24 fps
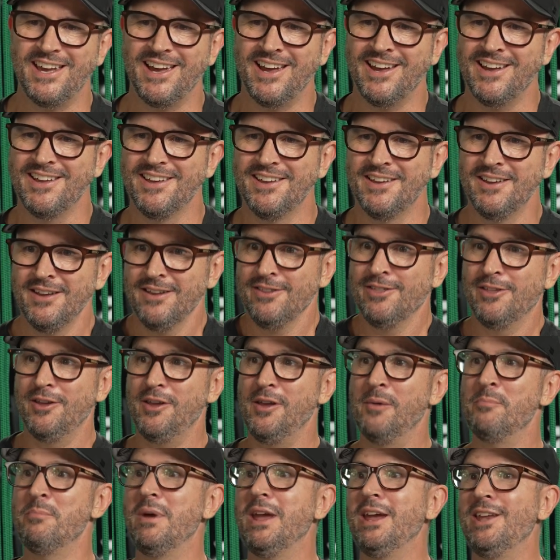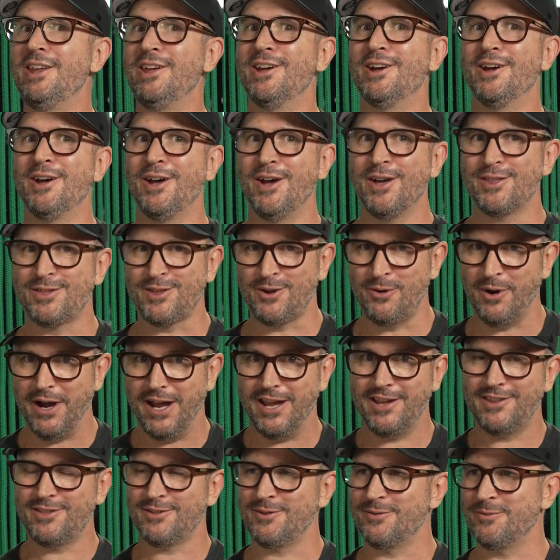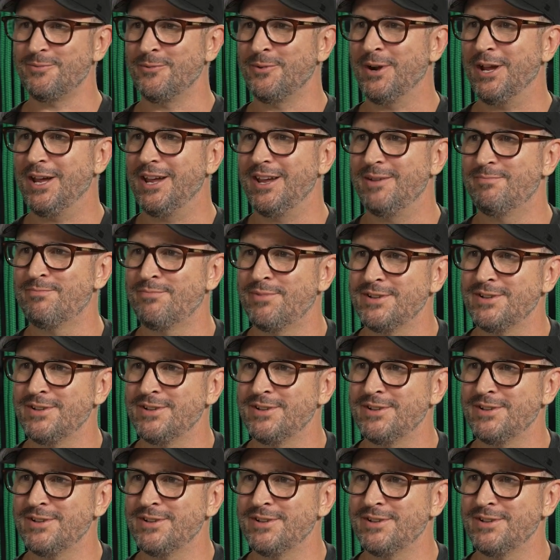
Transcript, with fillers: Uh, the immediate earthquake that we yeah.